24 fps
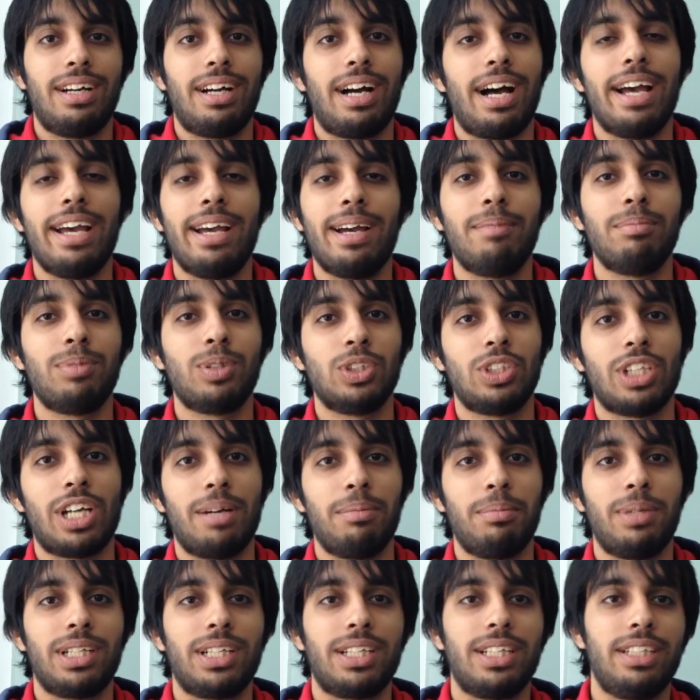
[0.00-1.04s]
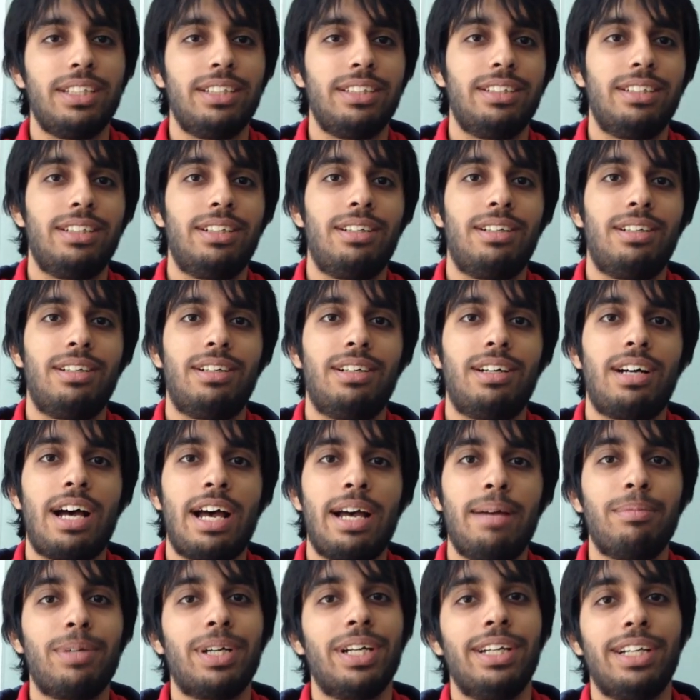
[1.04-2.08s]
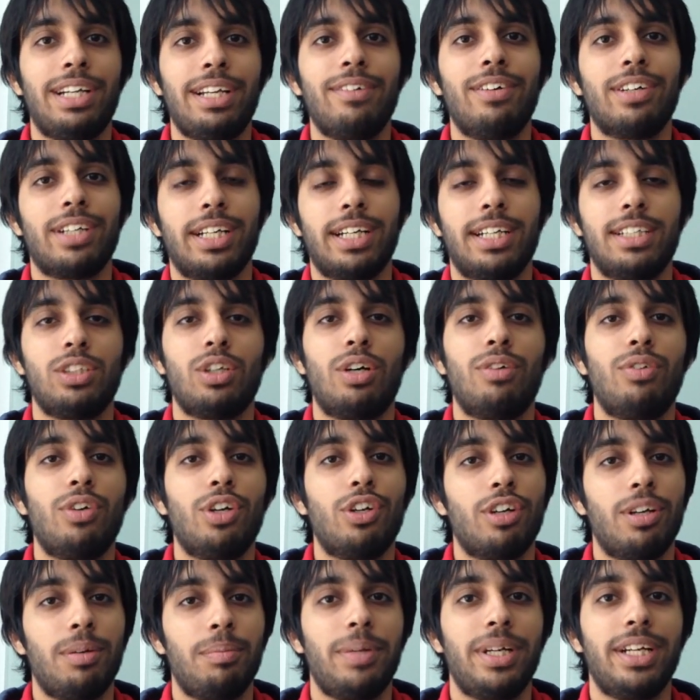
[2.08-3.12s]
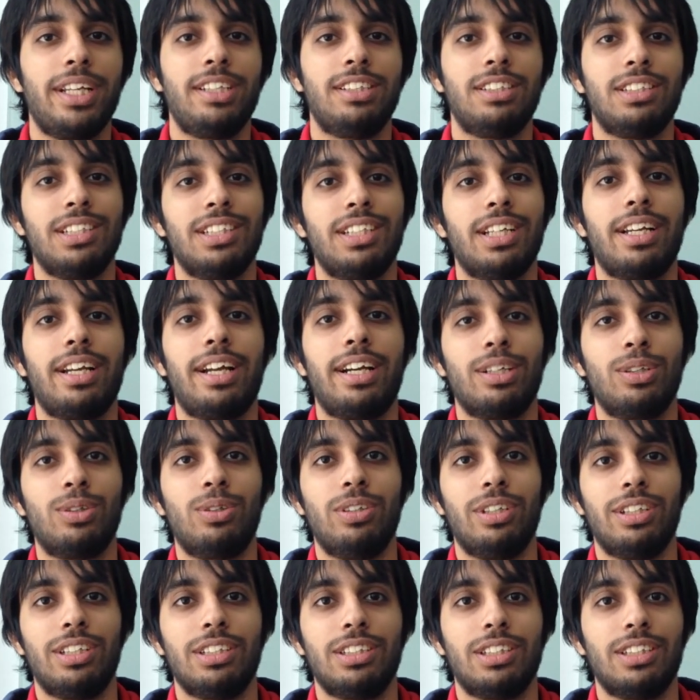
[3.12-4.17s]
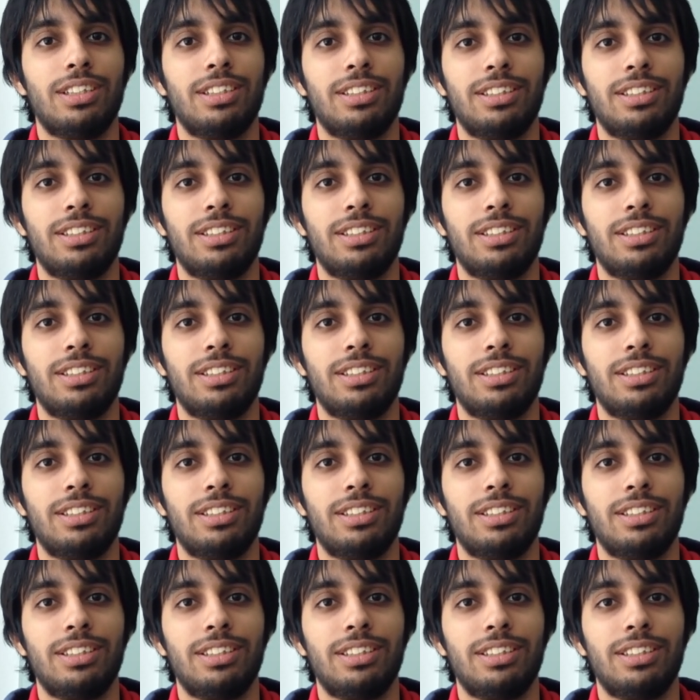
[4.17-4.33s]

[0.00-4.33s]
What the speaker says: I am Tushar. I am currently working as software development engineer at CodeNation.